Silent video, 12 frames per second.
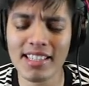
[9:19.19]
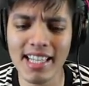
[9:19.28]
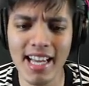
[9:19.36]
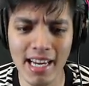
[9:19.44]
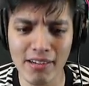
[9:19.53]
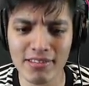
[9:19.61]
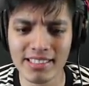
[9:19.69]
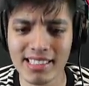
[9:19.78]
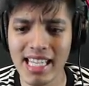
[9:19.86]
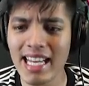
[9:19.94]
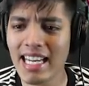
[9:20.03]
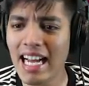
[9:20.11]
What the heck was
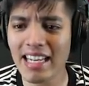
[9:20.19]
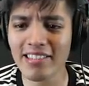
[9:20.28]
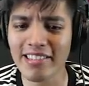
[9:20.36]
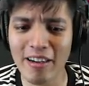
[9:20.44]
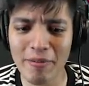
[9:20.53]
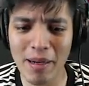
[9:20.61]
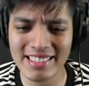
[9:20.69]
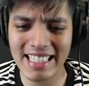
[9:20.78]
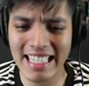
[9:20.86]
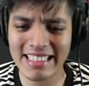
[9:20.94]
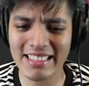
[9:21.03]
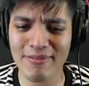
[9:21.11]
that? I don't know. It was
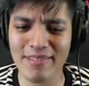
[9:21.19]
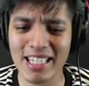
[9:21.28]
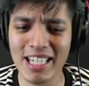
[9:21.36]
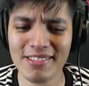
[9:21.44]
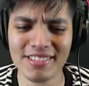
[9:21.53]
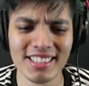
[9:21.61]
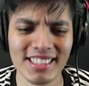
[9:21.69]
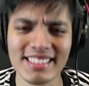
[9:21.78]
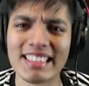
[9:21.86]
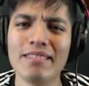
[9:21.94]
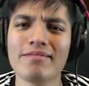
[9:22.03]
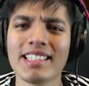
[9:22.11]
like some ghost or
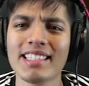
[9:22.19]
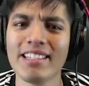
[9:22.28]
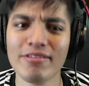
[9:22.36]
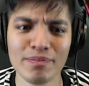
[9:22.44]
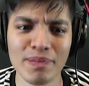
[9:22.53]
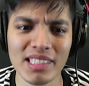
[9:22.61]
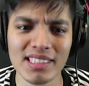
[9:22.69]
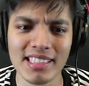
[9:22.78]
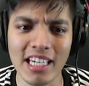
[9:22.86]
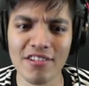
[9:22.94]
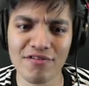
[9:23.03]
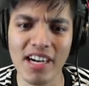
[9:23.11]
something. It was pretty
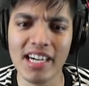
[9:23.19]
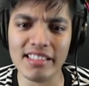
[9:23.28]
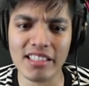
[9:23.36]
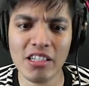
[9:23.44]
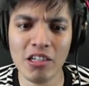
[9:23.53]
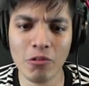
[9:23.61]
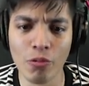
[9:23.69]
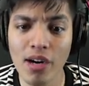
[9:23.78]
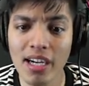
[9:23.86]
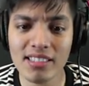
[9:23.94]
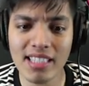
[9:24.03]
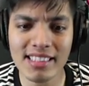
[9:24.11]
terrifying.
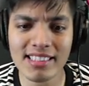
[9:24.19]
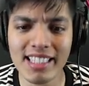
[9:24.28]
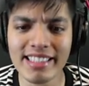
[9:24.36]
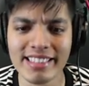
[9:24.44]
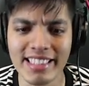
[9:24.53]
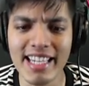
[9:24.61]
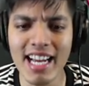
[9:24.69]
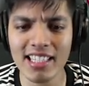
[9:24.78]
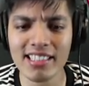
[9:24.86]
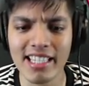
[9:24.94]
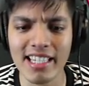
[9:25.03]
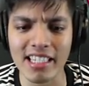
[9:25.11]
What? I didn't see
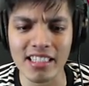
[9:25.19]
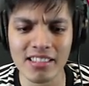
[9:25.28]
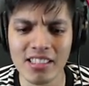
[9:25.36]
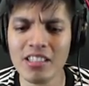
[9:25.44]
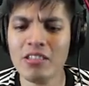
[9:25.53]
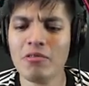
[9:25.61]
anything.